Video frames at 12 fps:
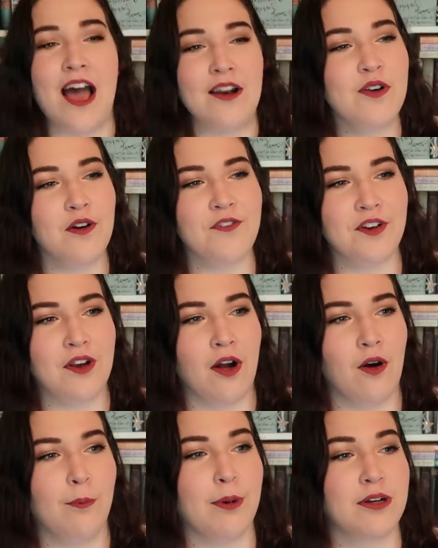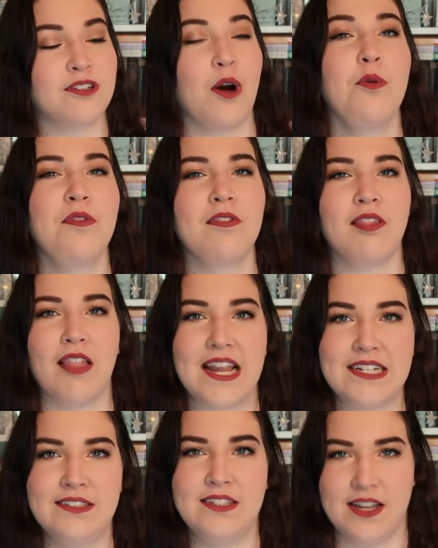I don't know if you know, but goats
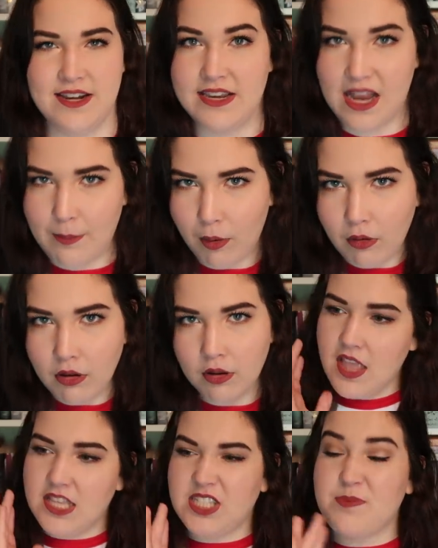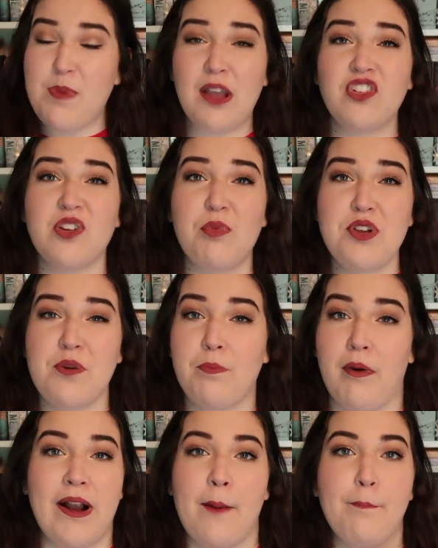like to nibble, especially when you
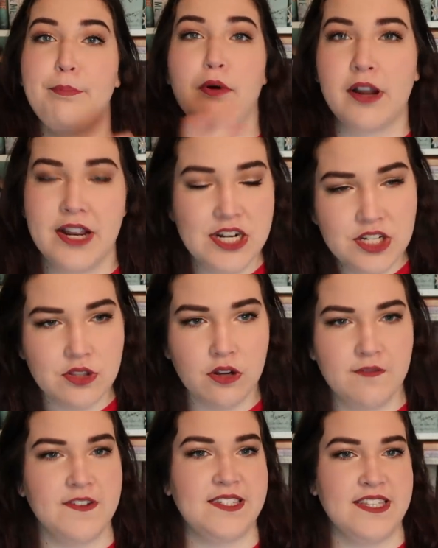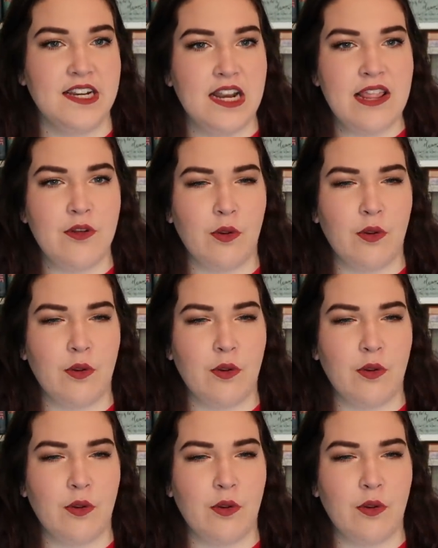bring a book into their vicinity.